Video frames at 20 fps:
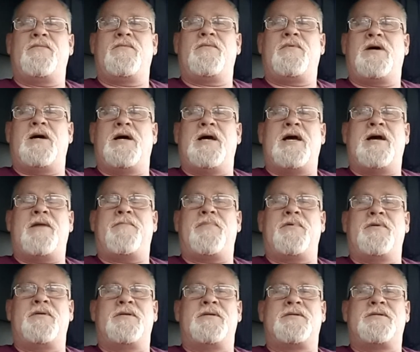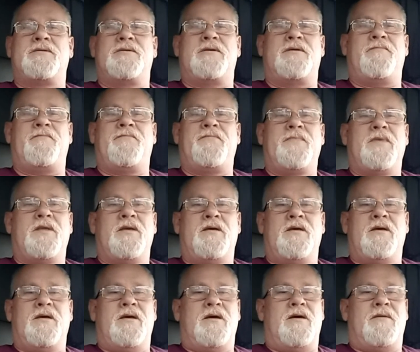what happened to them,
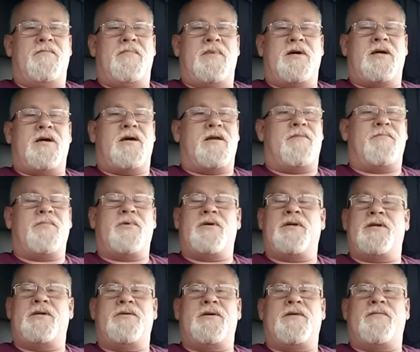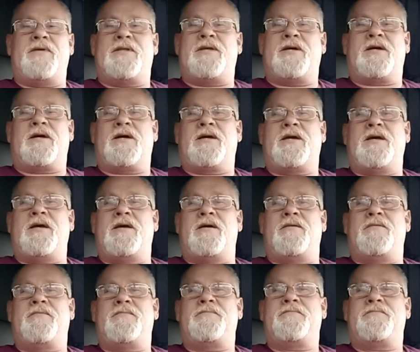by God, I'm going to do everything I can.